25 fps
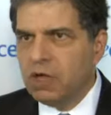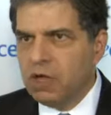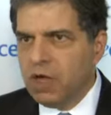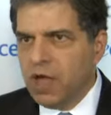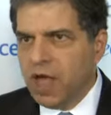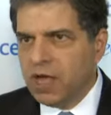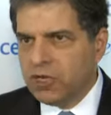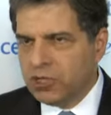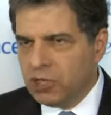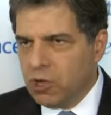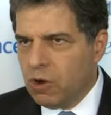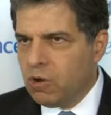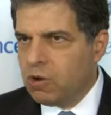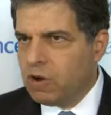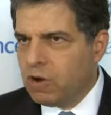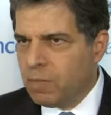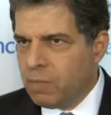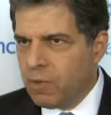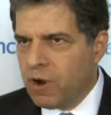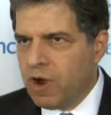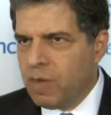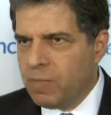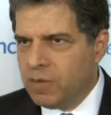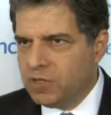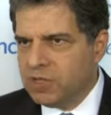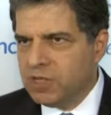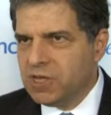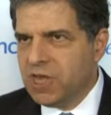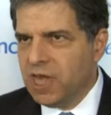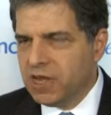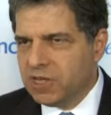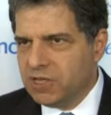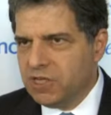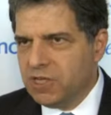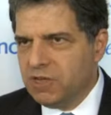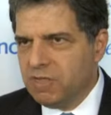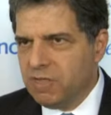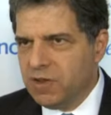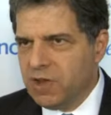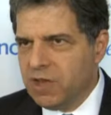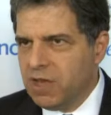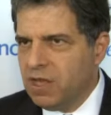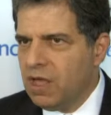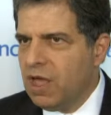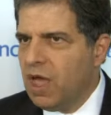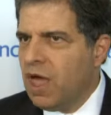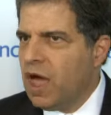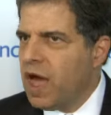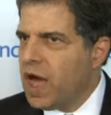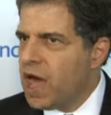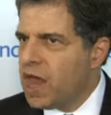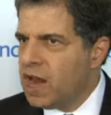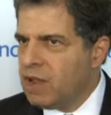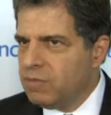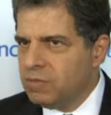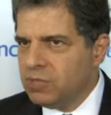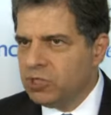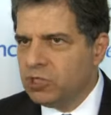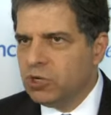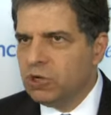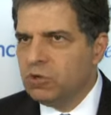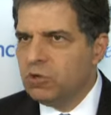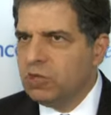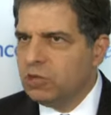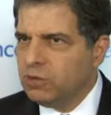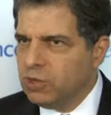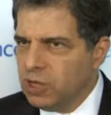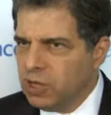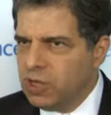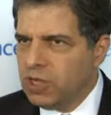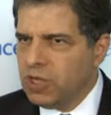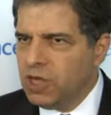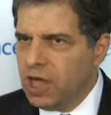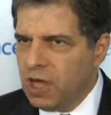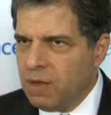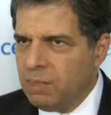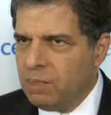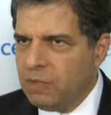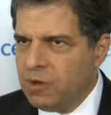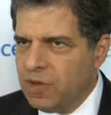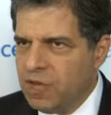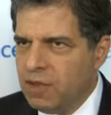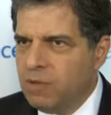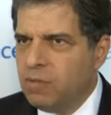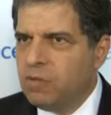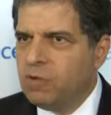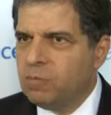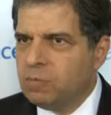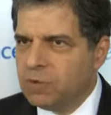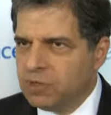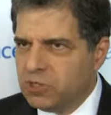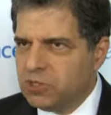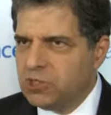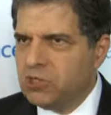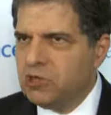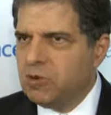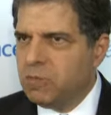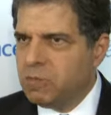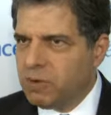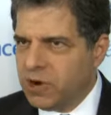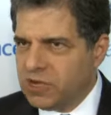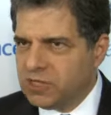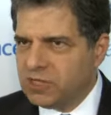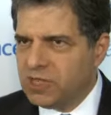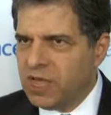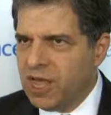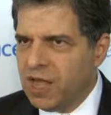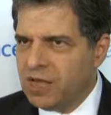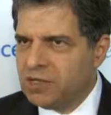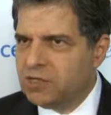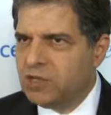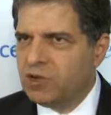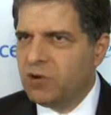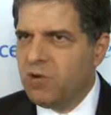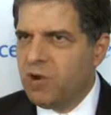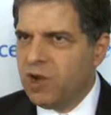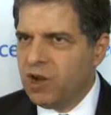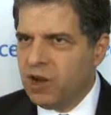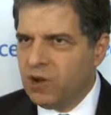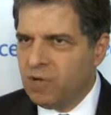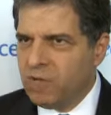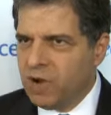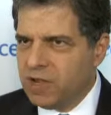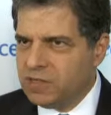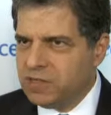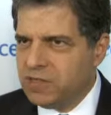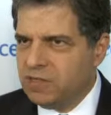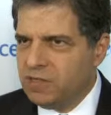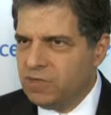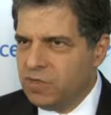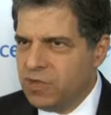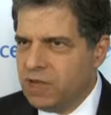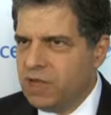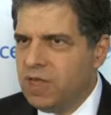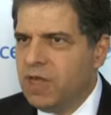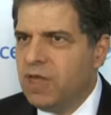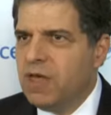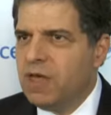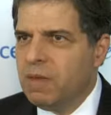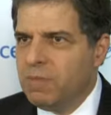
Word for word: has already promising activity, and I'm sure the Lilly company will pursue breast cancer quite aggressively